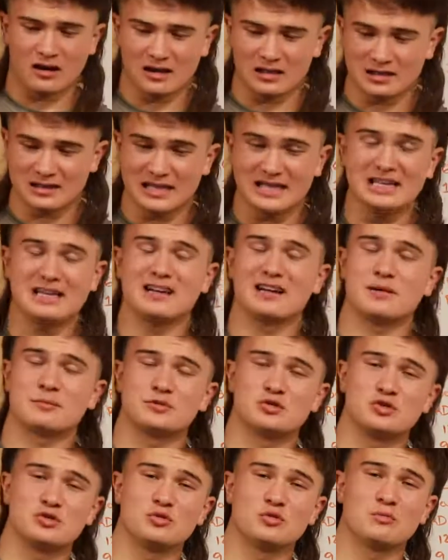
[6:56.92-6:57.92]
leading up
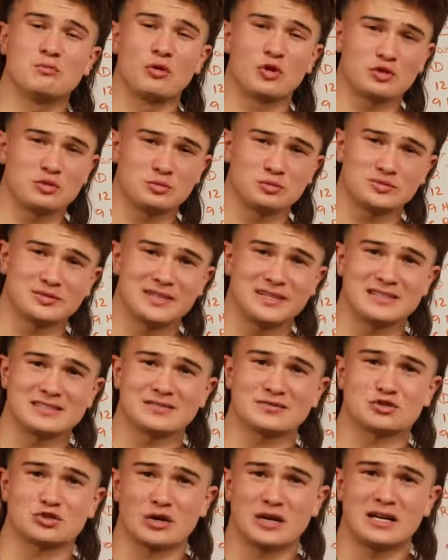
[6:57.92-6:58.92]
to multiple days
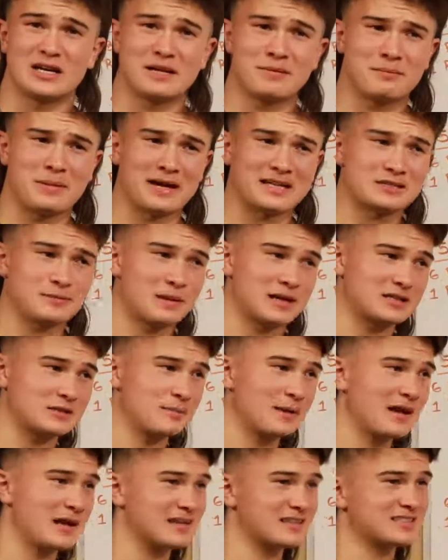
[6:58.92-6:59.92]
of training,
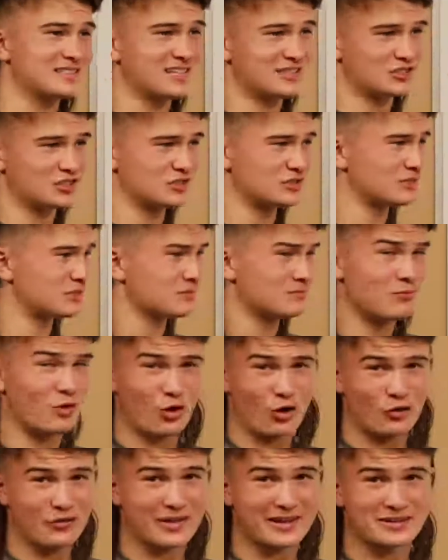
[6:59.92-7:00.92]
back-to-back-to-back sessions,
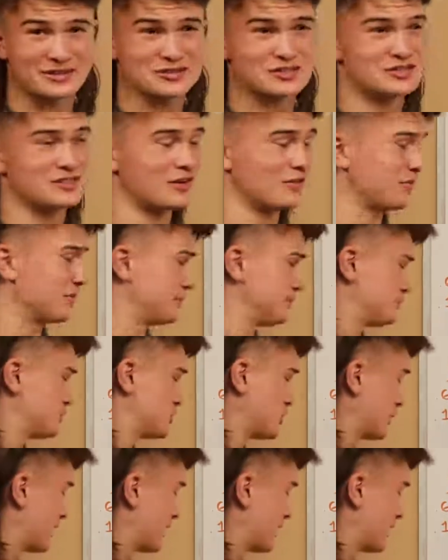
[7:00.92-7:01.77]
all that good stuff. So